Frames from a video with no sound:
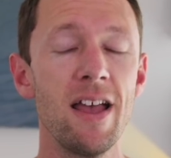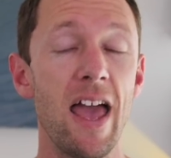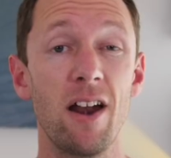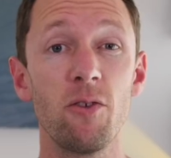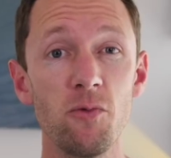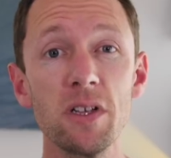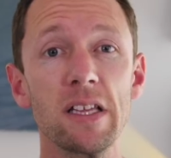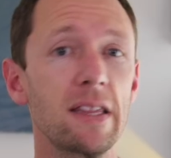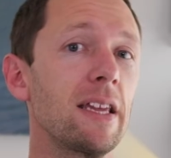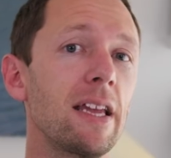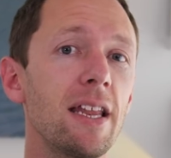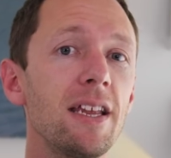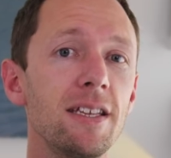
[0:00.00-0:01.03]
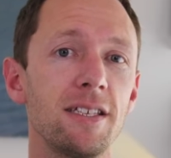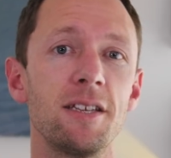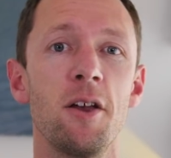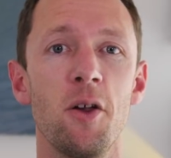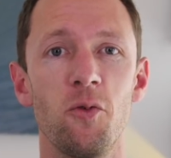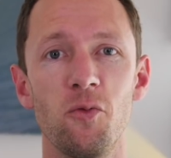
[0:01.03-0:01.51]
And I really think it
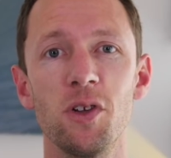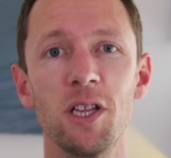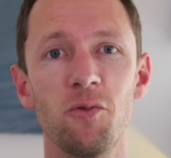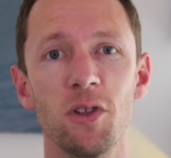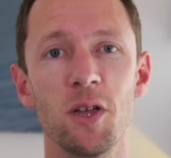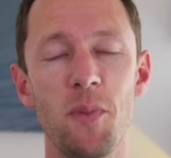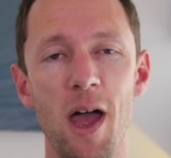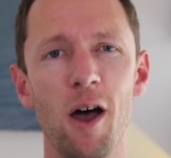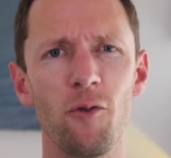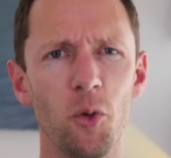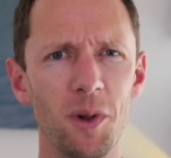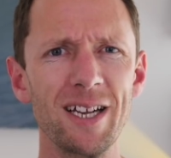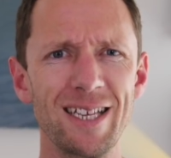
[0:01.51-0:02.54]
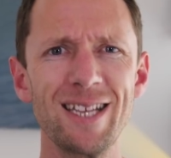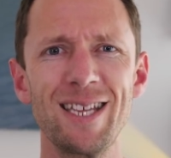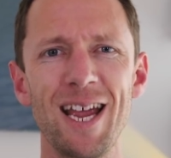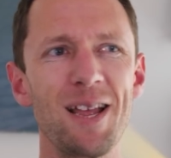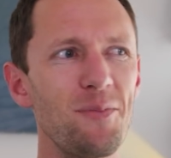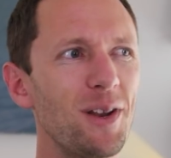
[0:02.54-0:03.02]
is really, really powerful, but it did
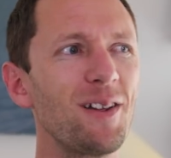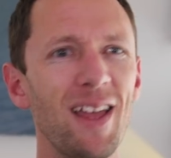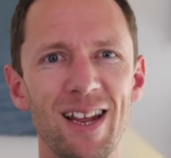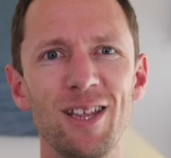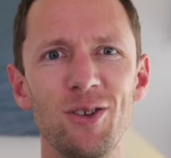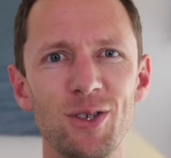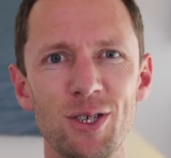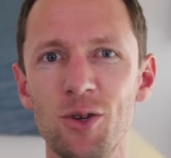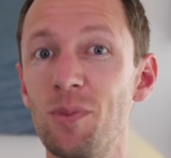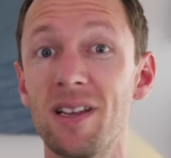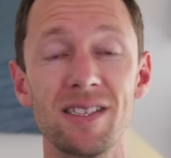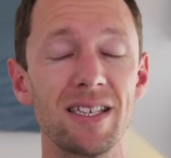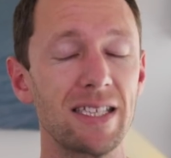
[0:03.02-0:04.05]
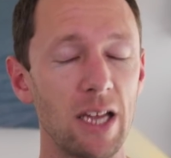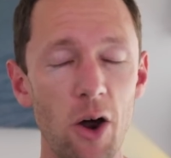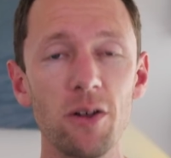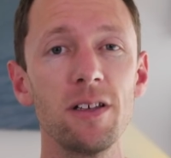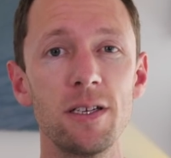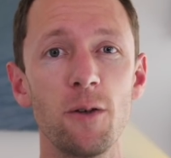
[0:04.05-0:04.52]
take a bit of getting used to, because it's
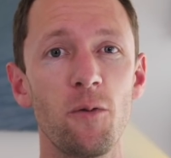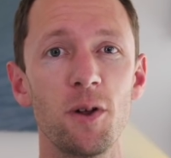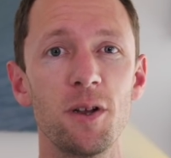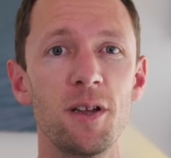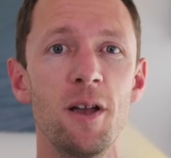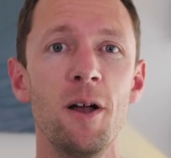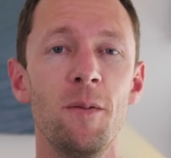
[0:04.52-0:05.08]
totally different